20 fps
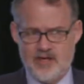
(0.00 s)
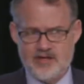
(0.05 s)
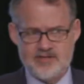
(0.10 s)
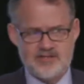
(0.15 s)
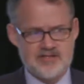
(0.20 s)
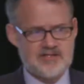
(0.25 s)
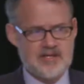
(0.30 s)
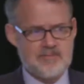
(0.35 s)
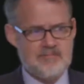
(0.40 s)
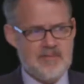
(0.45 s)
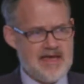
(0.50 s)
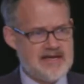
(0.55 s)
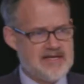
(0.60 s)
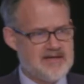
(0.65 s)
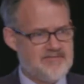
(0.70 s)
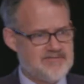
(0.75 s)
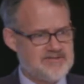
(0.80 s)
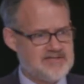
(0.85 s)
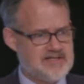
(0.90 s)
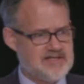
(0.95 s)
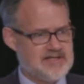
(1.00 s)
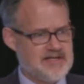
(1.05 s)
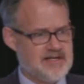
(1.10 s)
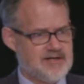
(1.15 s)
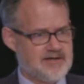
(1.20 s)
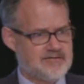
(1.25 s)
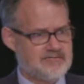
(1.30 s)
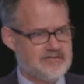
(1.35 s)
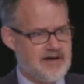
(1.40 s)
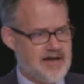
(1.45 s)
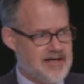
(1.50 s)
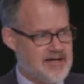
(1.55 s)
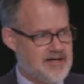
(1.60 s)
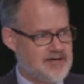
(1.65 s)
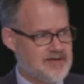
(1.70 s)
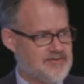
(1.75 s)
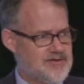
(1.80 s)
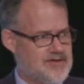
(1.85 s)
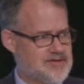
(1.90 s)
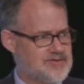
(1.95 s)
just a magnificent dinner right
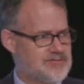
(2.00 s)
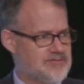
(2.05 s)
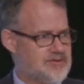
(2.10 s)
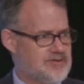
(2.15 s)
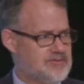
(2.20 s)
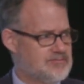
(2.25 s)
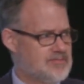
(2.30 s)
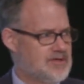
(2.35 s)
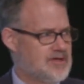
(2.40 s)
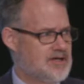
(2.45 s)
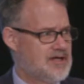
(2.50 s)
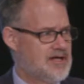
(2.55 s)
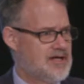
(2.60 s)
here in this room.